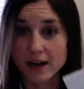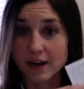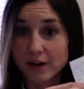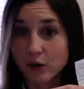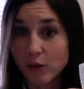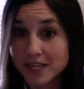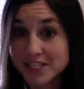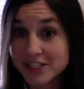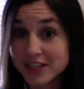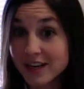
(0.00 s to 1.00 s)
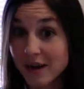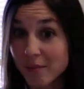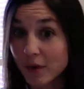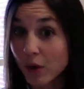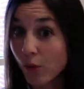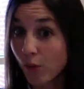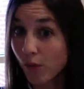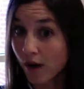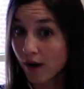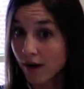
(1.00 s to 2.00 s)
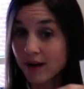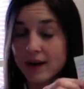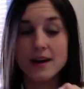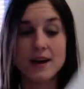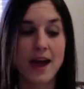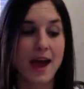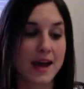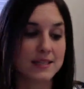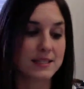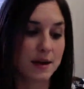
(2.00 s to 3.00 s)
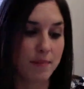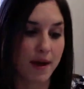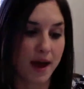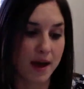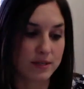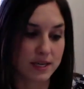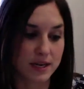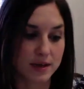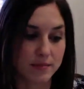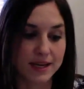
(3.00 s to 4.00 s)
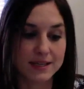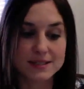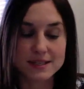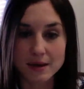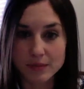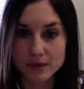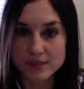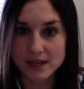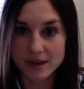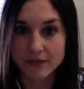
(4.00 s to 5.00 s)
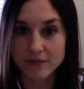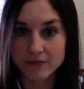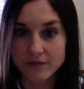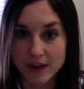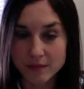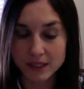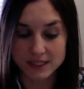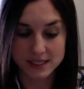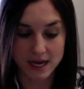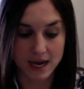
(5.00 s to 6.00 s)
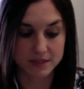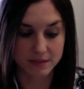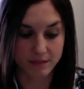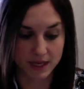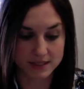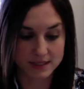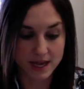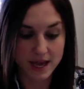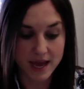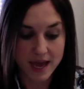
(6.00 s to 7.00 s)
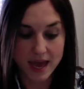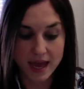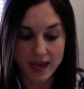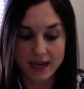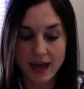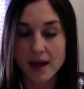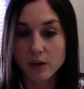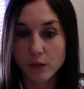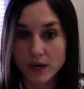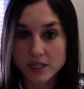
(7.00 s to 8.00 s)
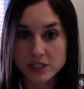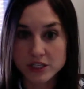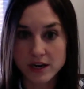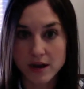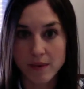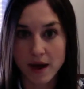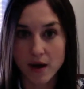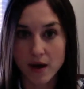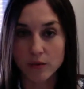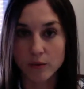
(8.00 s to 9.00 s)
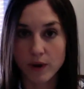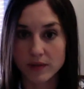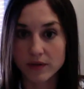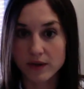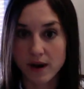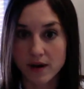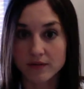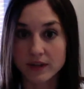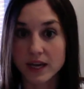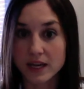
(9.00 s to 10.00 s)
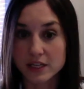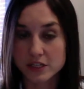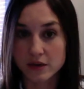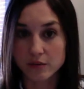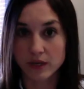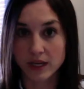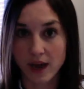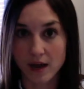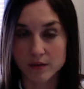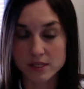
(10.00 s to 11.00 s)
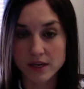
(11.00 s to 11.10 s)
question number 1 asked about examples of family time demands and had a question about whether or not vacation would count.